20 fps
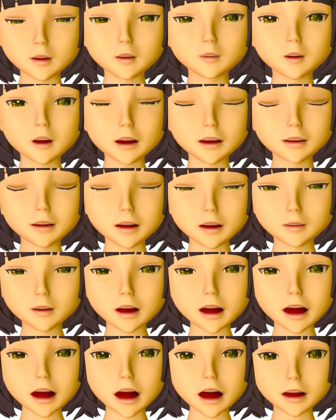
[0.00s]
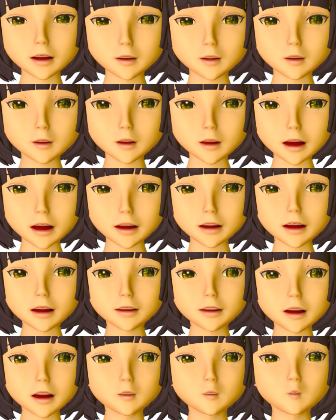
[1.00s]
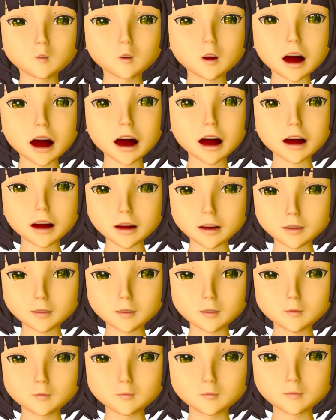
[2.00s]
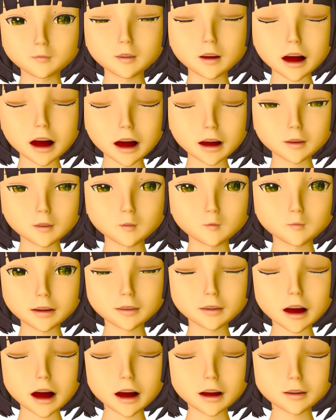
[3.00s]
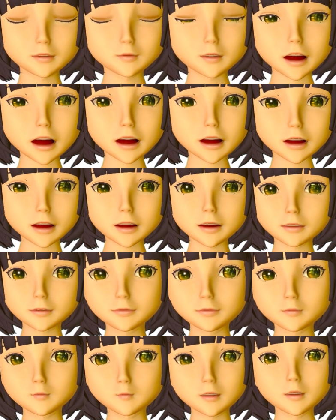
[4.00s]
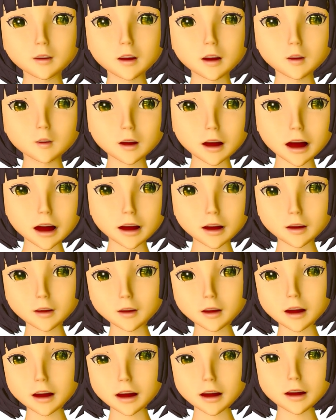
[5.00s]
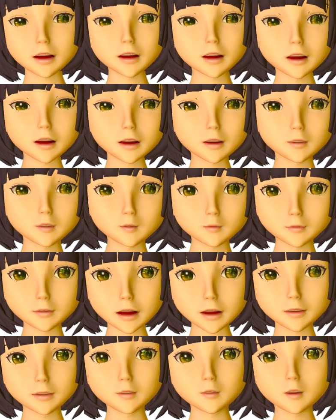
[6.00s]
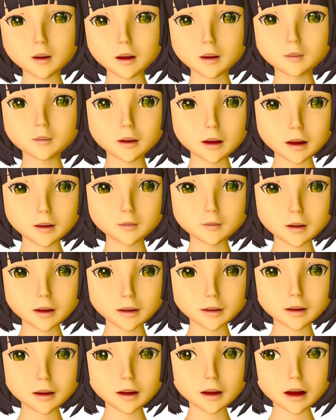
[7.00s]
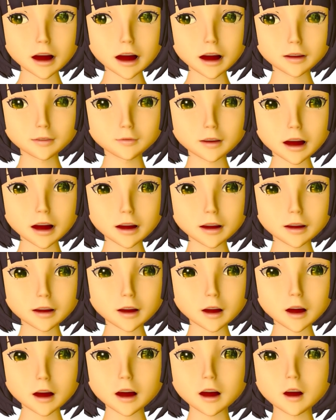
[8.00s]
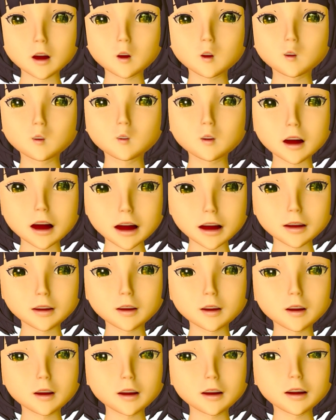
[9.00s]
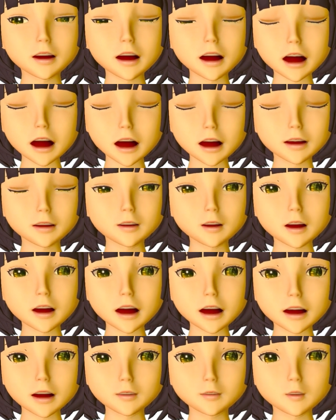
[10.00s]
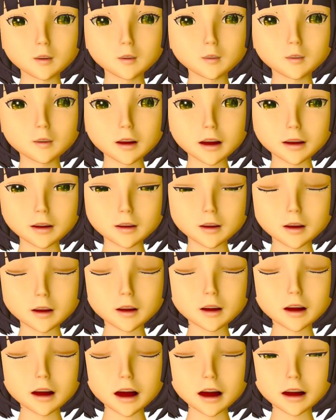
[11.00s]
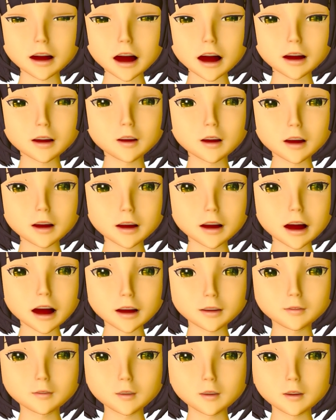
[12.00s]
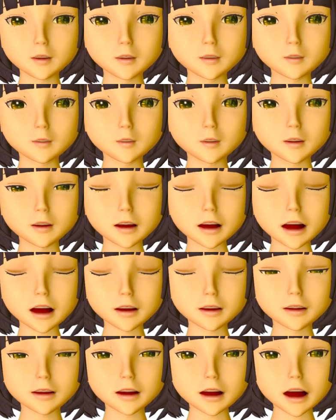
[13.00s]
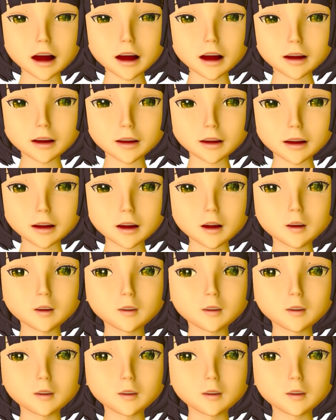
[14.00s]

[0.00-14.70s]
Just as with an action, it tells us where the action takes place, the locality, the boundary within which it takes place. With the other kind of yorgen, an adjectival, it's telling us